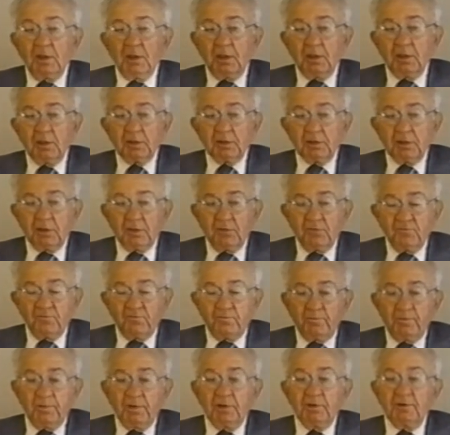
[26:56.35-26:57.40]
and give
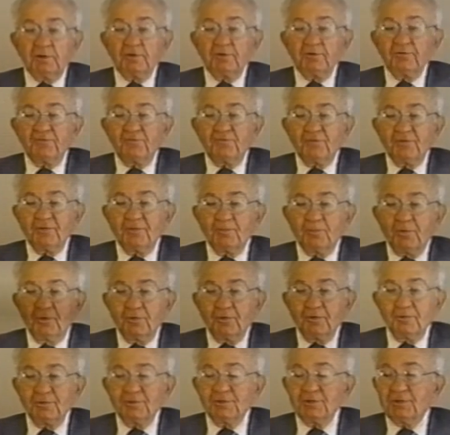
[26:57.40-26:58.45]
Peter a firm
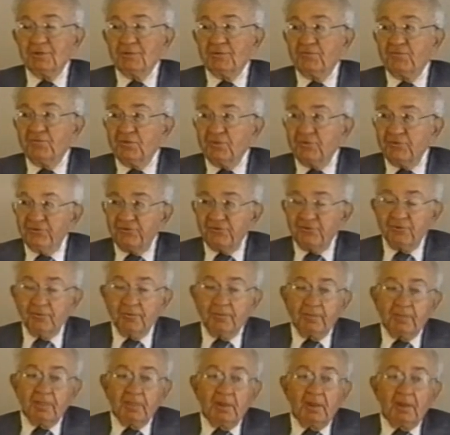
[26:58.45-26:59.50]
hold in the future.
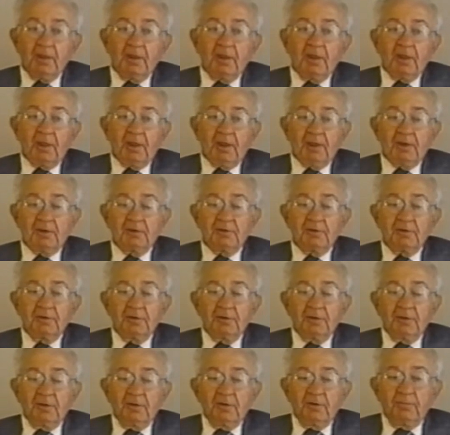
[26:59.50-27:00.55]
And
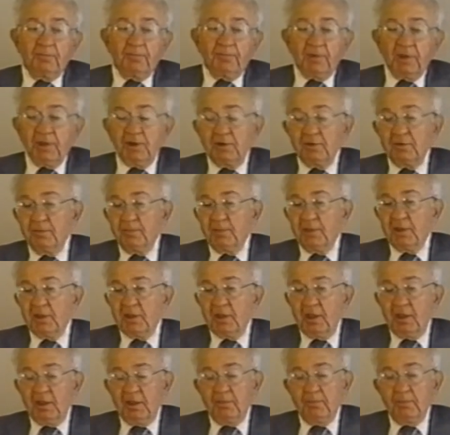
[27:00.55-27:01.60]
Peter
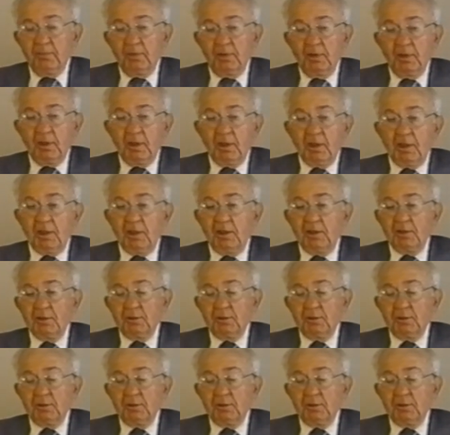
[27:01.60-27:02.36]
became a